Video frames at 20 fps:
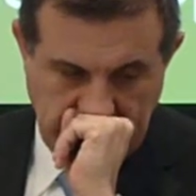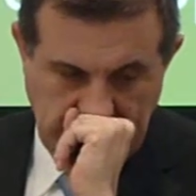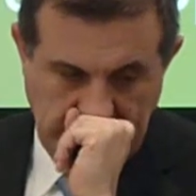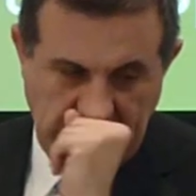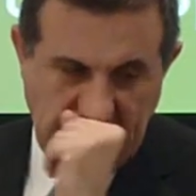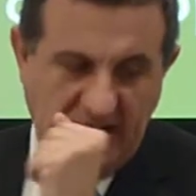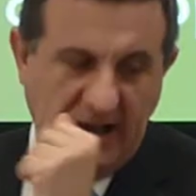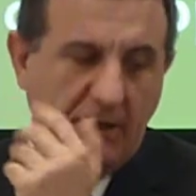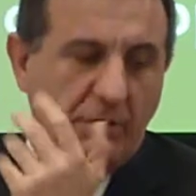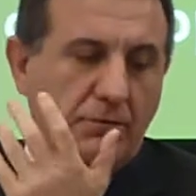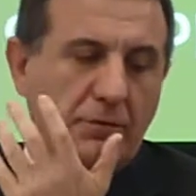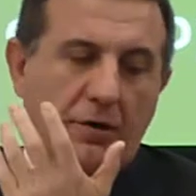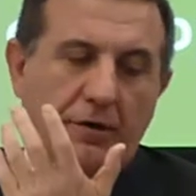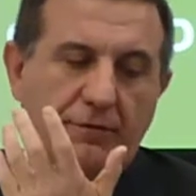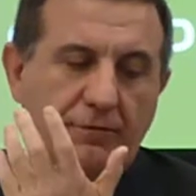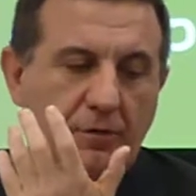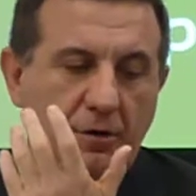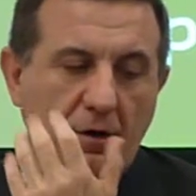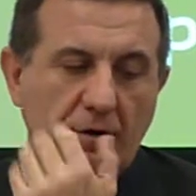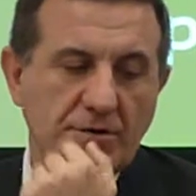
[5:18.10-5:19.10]
And
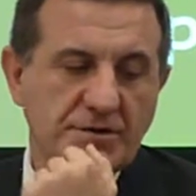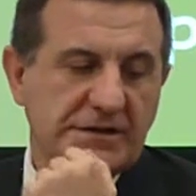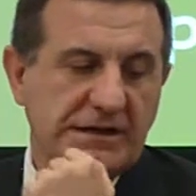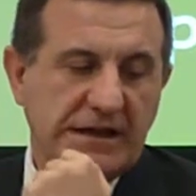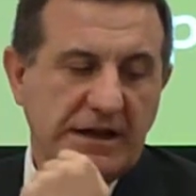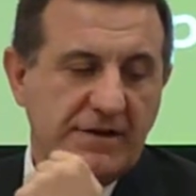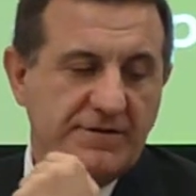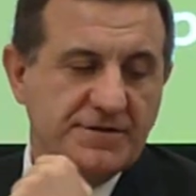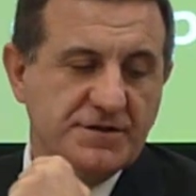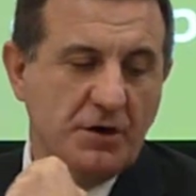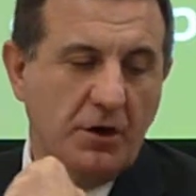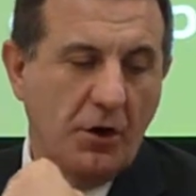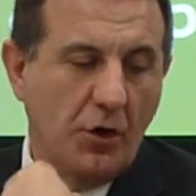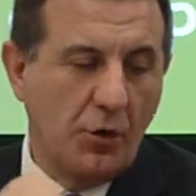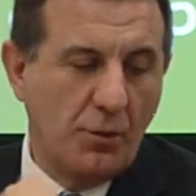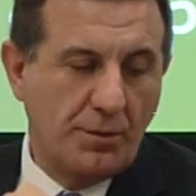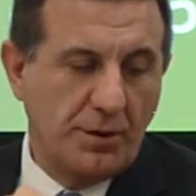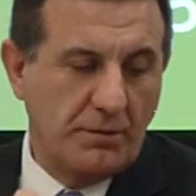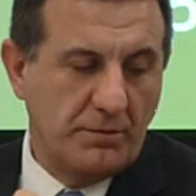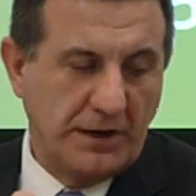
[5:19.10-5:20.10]
of course leaves
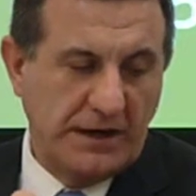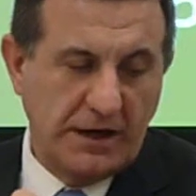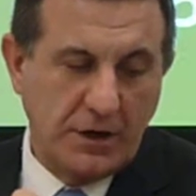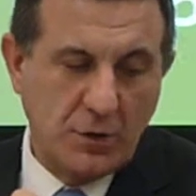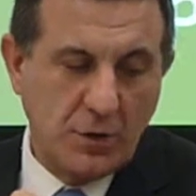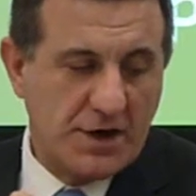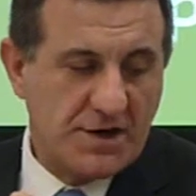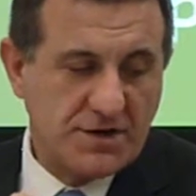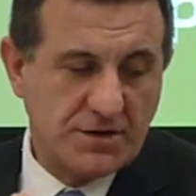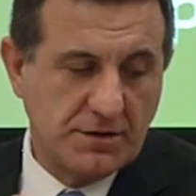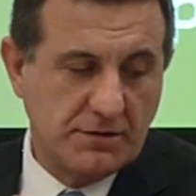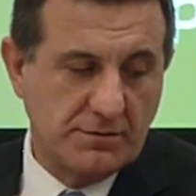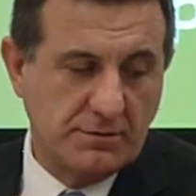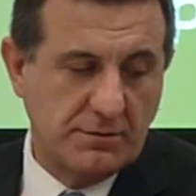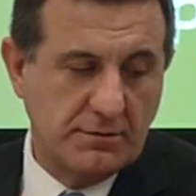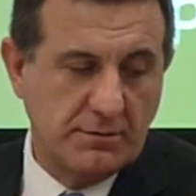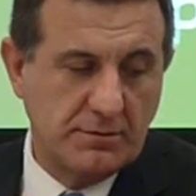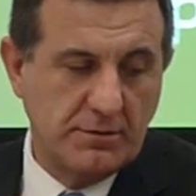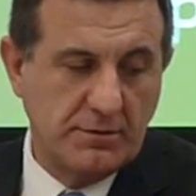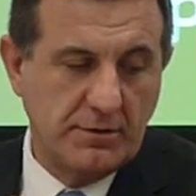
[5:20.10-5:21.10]
open many questions.
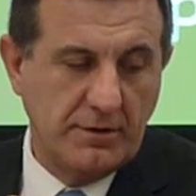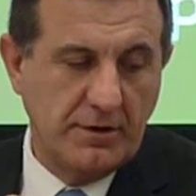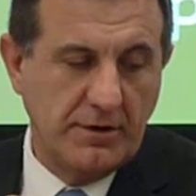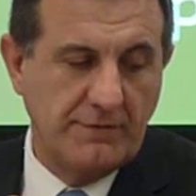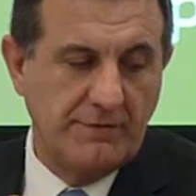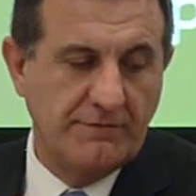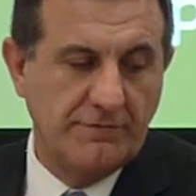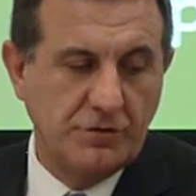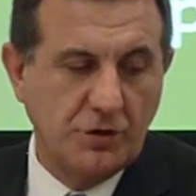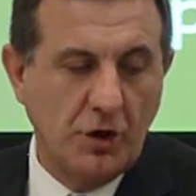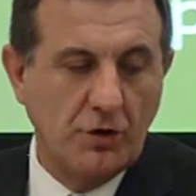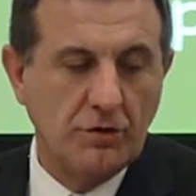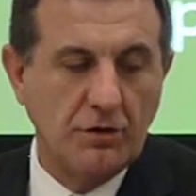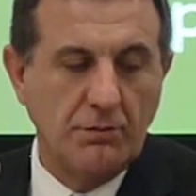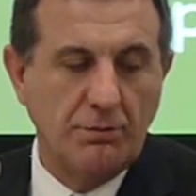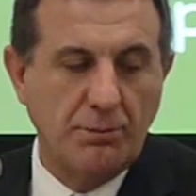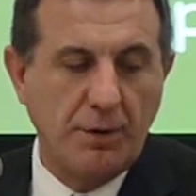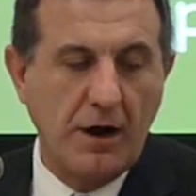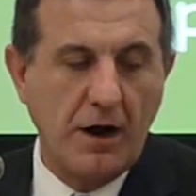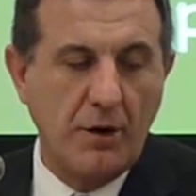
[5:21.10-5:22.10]
If
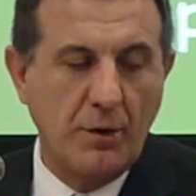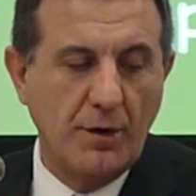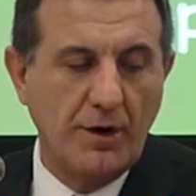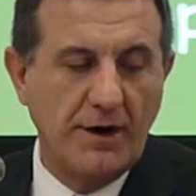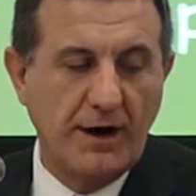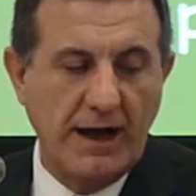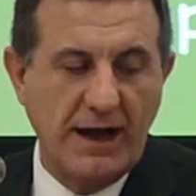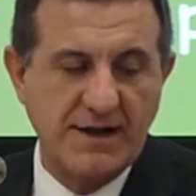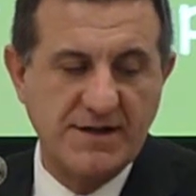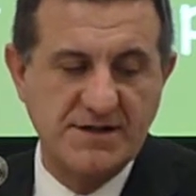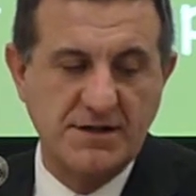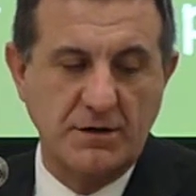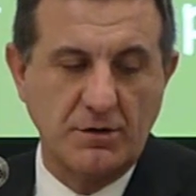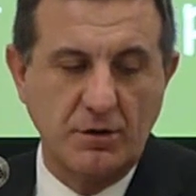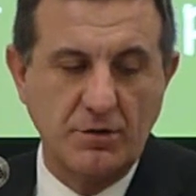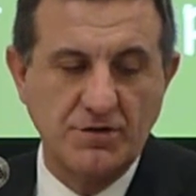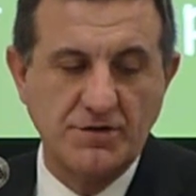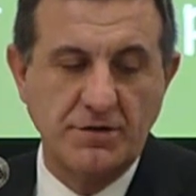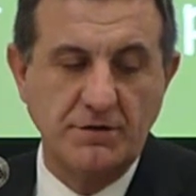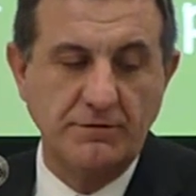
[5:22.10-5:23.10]
total power has a
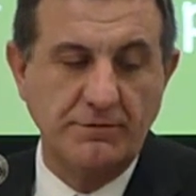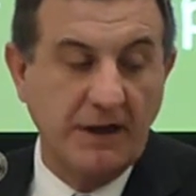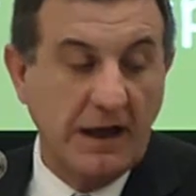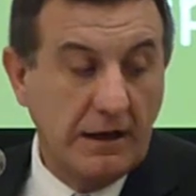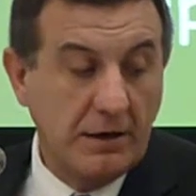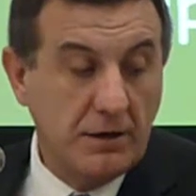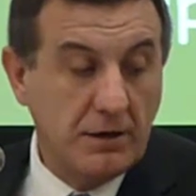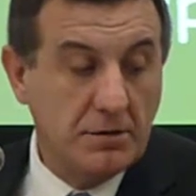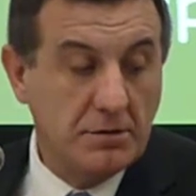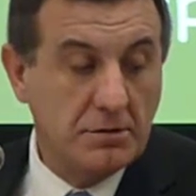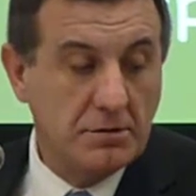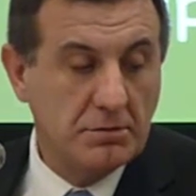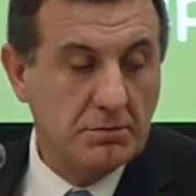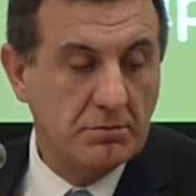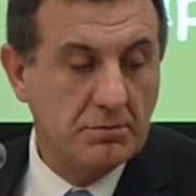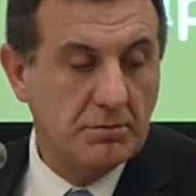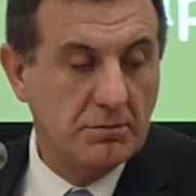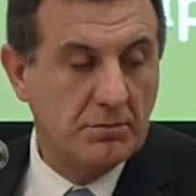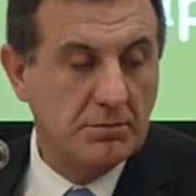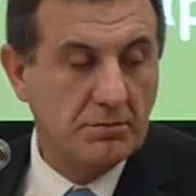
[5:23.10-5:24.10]
constant value,
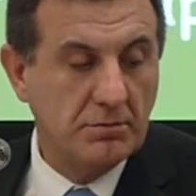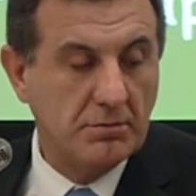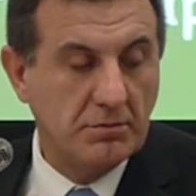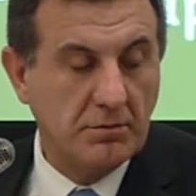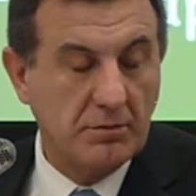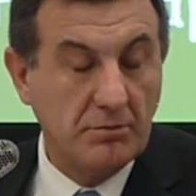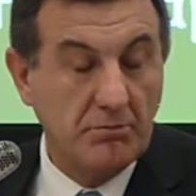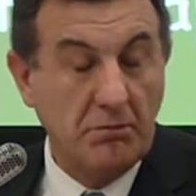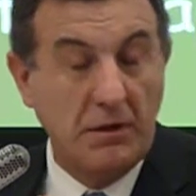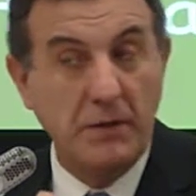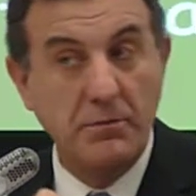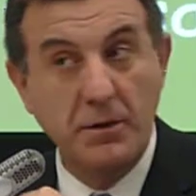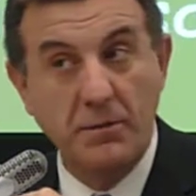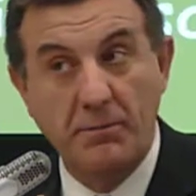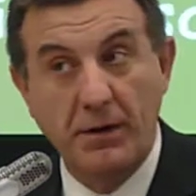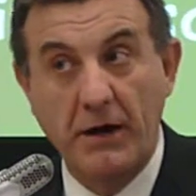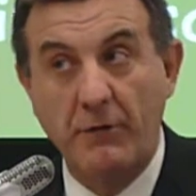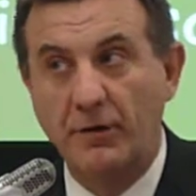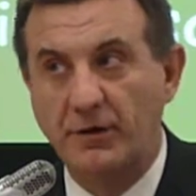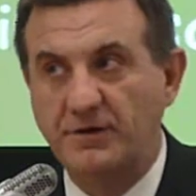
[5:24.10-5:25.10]
maybe
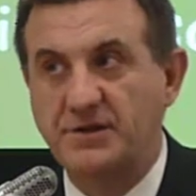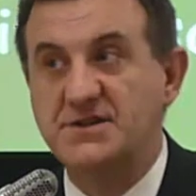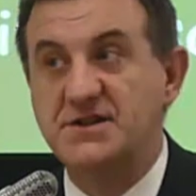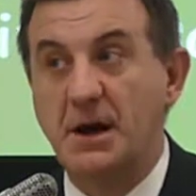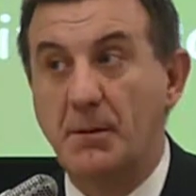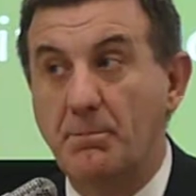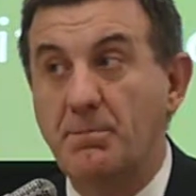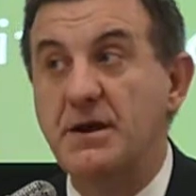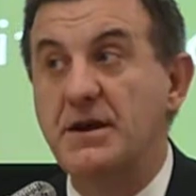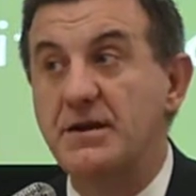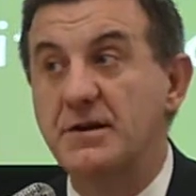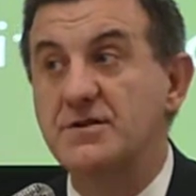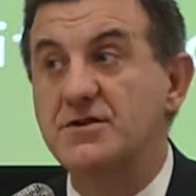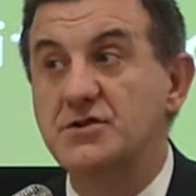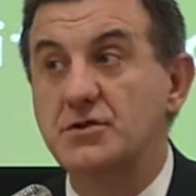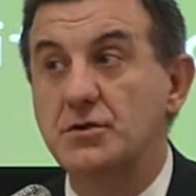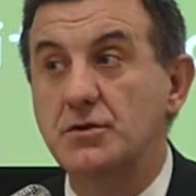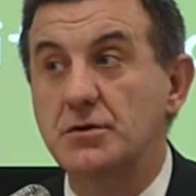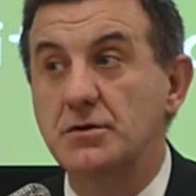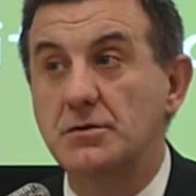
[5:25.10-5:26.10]
power disappears
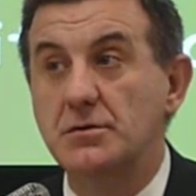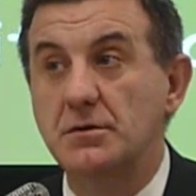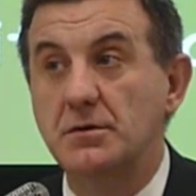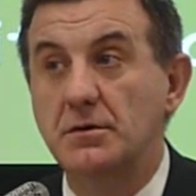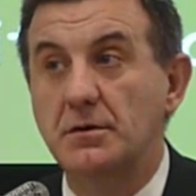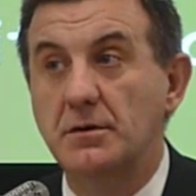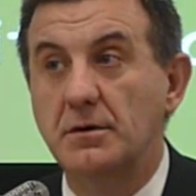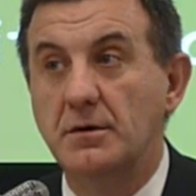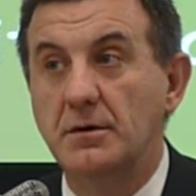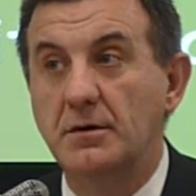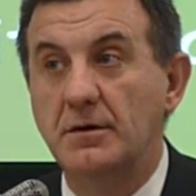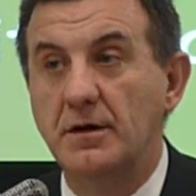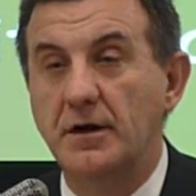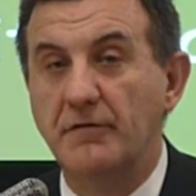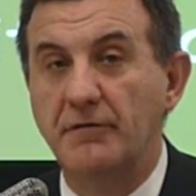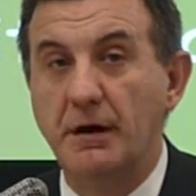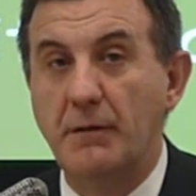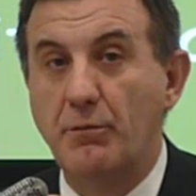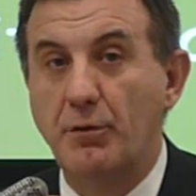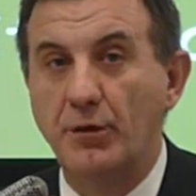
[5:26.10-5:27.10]
too,
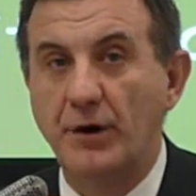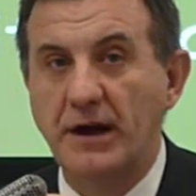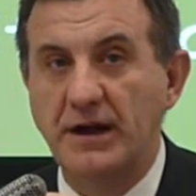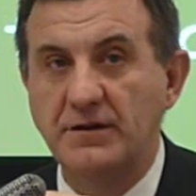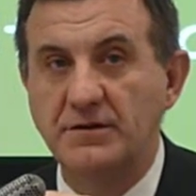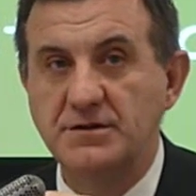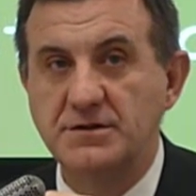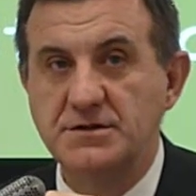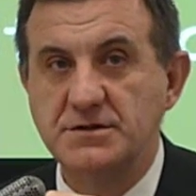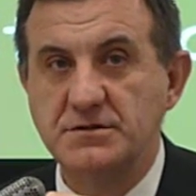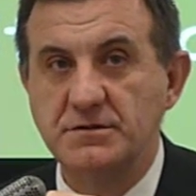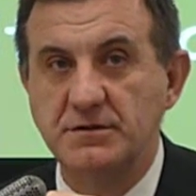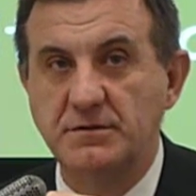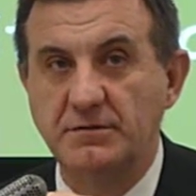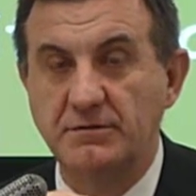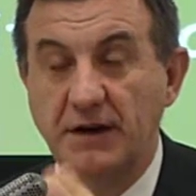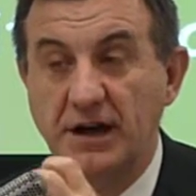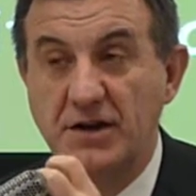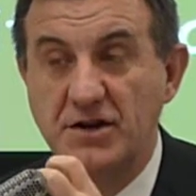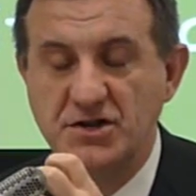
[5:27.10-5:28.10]
evaporates,
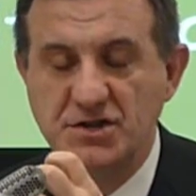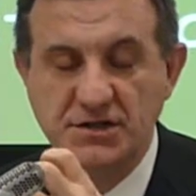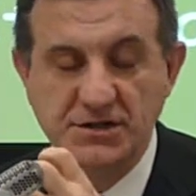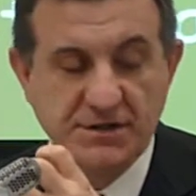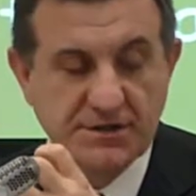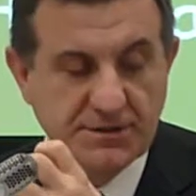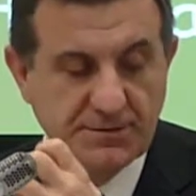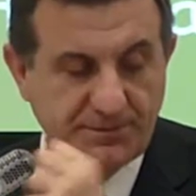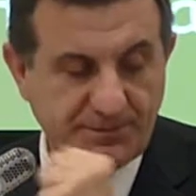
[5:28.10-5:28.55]
vanishes.